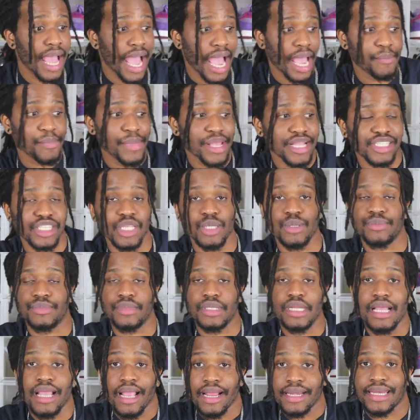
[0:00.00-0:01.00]
I made
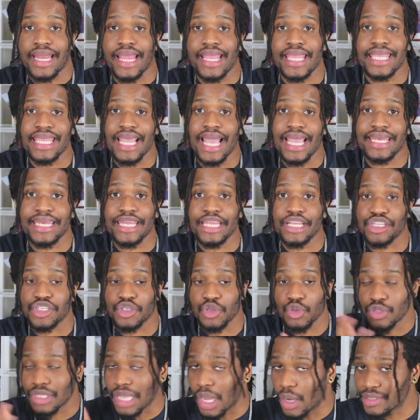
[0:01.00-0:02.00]
some Nike ID
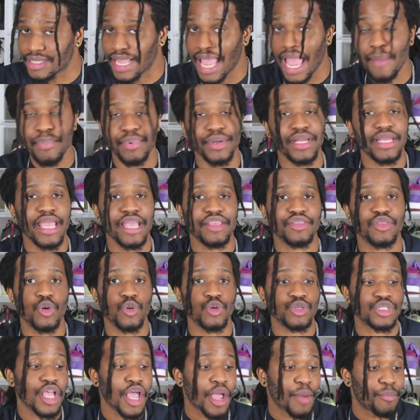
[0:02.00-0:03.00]
shoes. I was happy to get
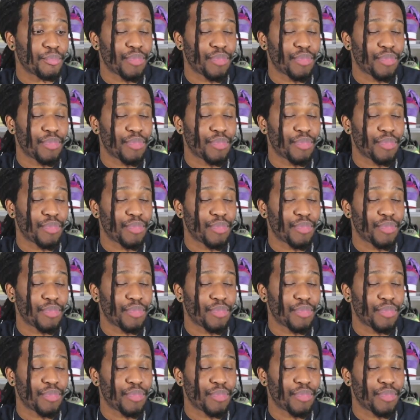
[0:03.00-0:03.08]
those.